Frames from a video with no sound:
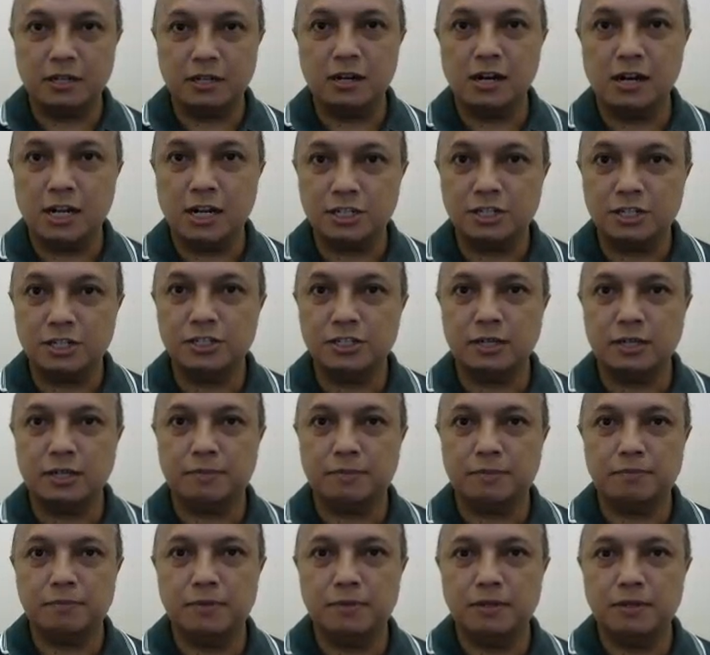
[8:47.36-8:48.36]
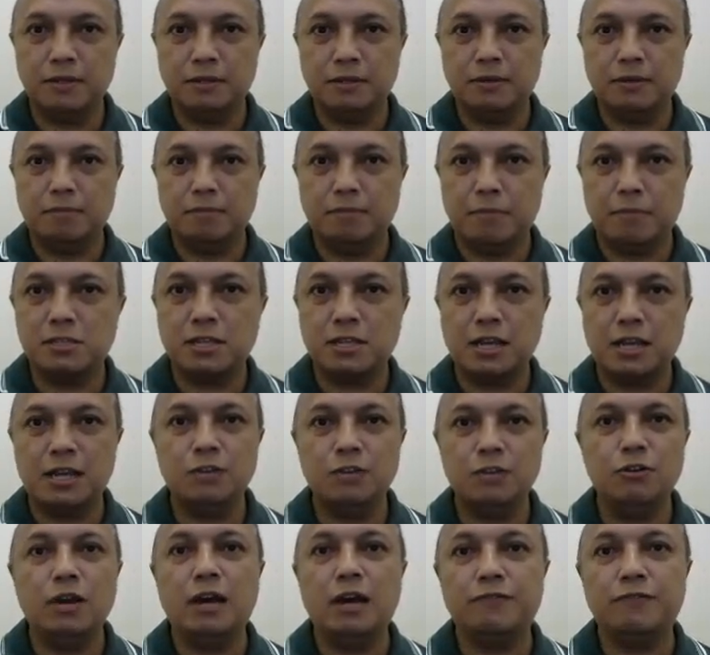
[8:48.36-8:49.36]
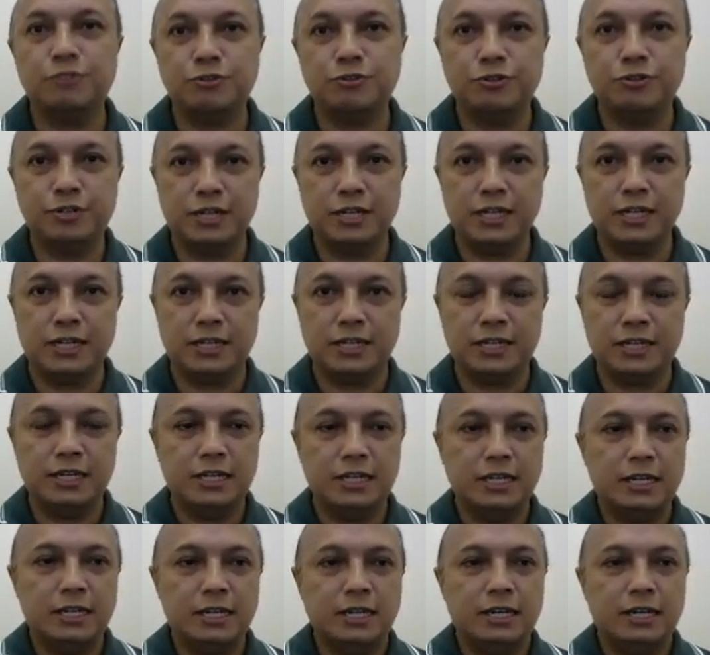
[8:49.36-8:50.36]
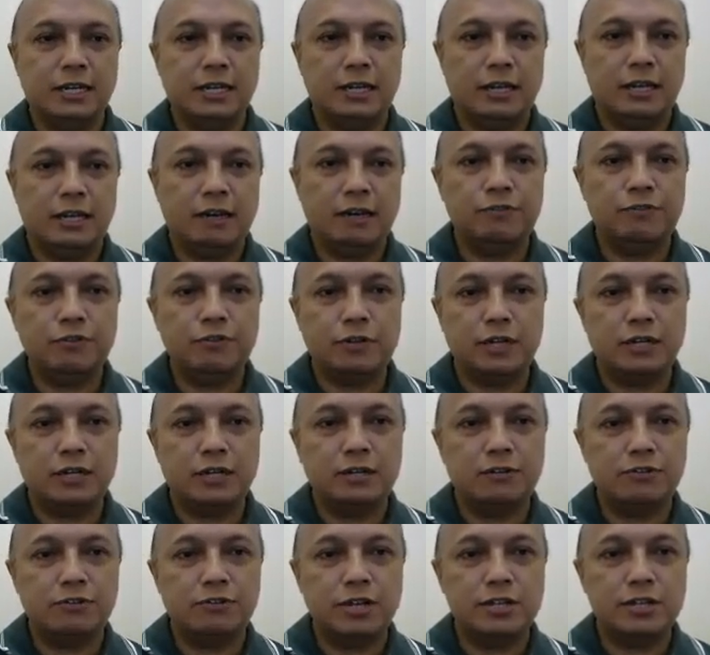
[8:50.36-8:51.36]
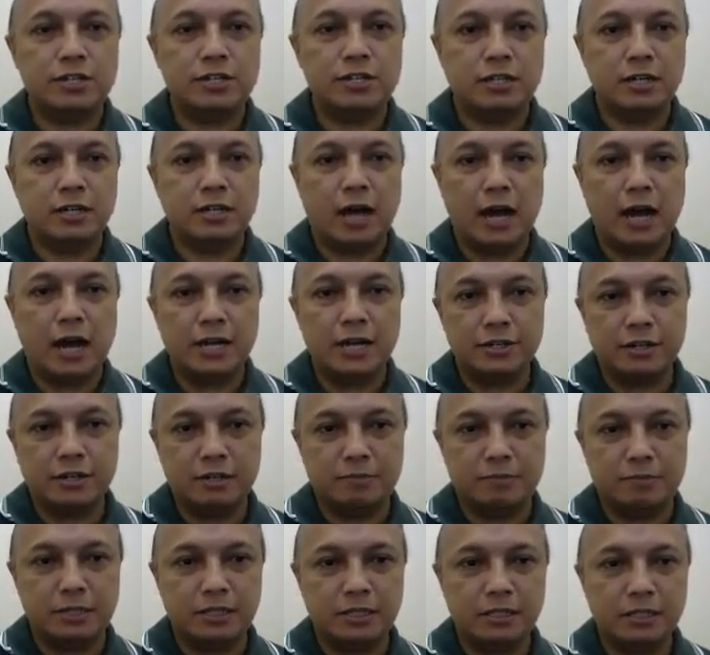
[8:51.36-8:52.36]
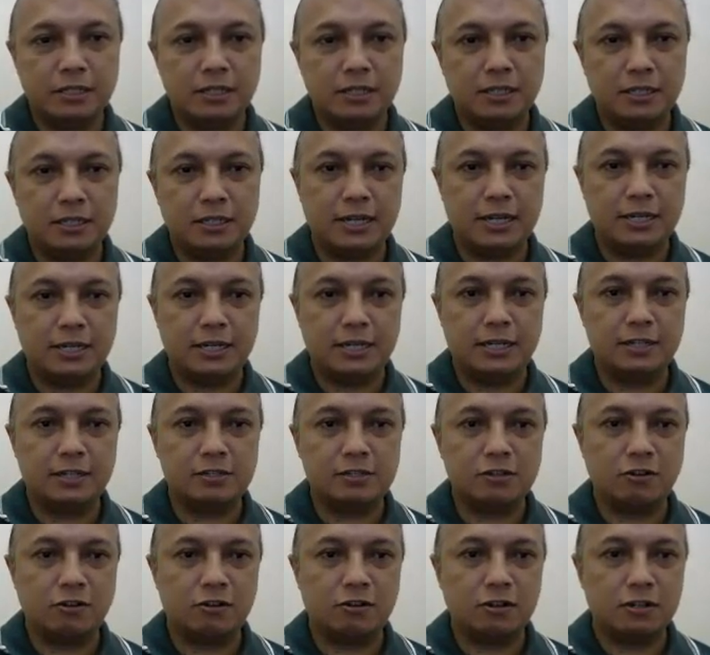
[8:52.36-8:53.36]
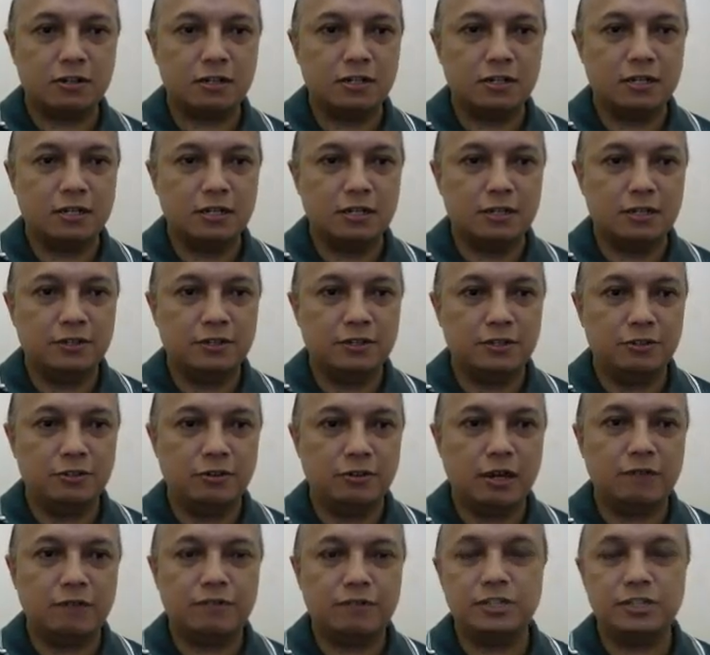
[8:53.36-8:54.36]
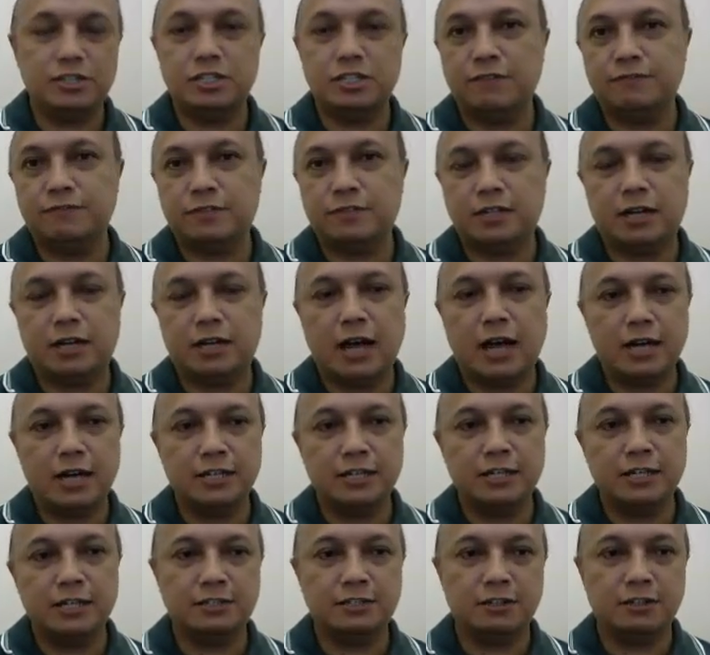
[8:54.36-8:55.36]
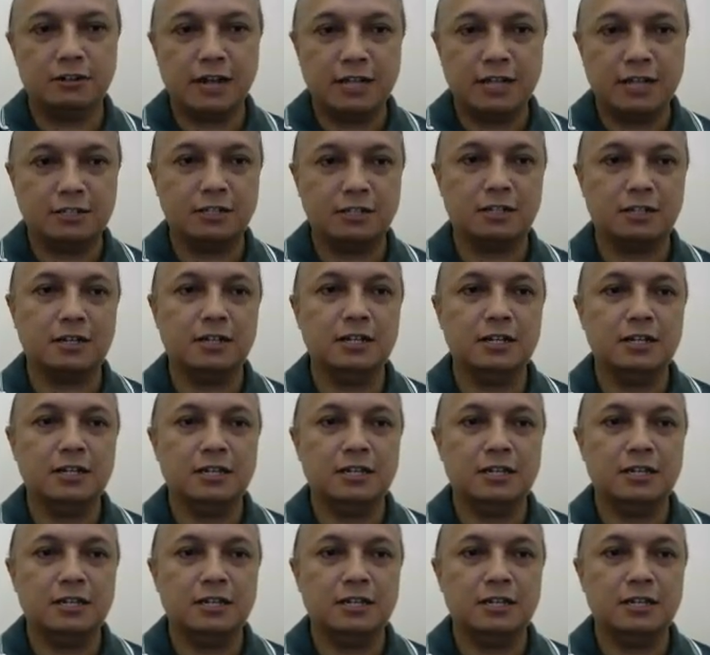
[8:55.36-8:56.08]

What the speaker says: relationship. Basically, you have to agree. If you can reach a high agreement, then it is called you have achieved a high inter-rater